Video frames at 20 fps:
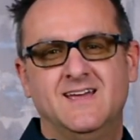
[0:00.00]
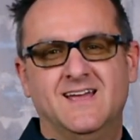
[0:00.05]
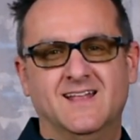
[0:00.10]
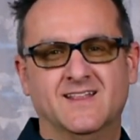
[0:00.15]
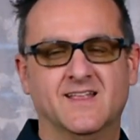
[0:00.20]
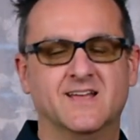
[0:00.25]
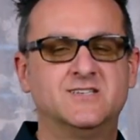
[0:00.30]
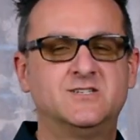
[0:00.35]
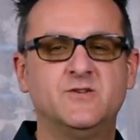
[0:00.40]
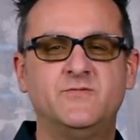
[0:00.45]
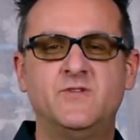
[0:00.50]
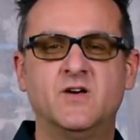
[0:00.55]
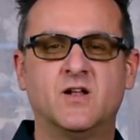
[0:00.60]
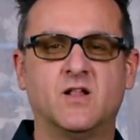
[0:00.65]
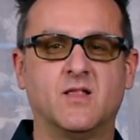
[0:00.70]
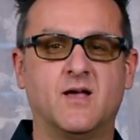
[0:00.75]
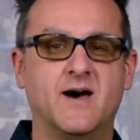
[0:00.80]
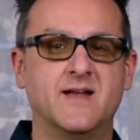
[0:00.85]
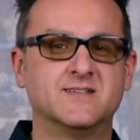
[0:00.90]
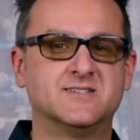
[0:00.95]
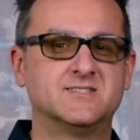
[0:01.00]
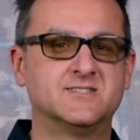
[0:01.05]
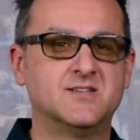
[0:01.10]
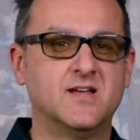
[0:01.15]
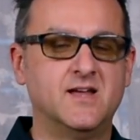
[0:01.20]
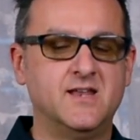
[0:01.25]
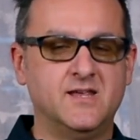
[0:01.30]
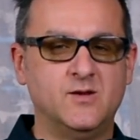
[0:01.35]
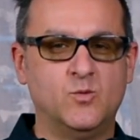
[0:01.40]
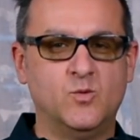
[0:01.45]
Unless you've done a lot of
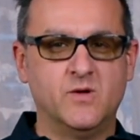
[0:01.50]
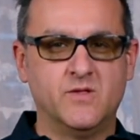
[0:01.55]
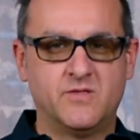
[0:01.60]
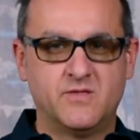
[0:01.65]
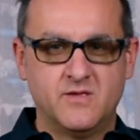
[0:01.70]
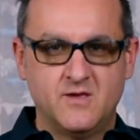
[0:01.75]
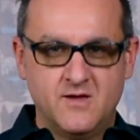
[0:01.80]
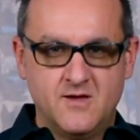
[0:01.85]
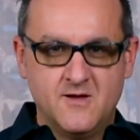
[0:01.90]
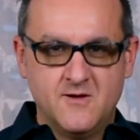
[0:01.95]
study with